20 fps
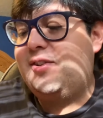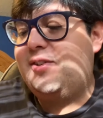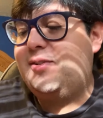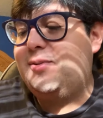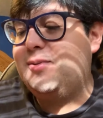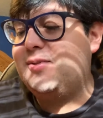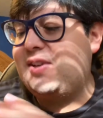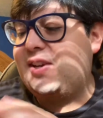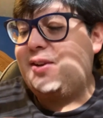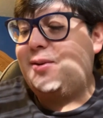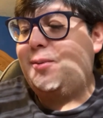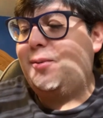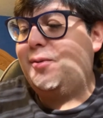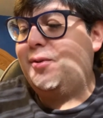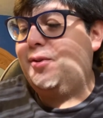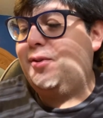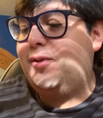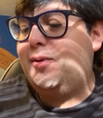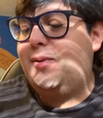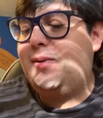who's like an older
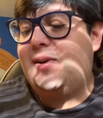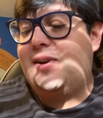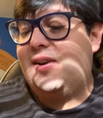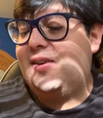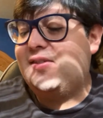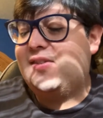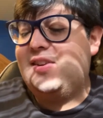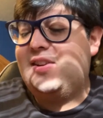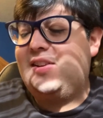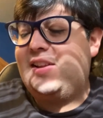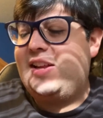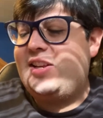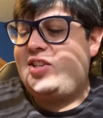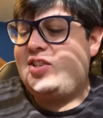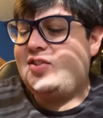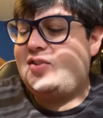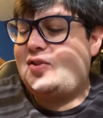dude, Asuka like just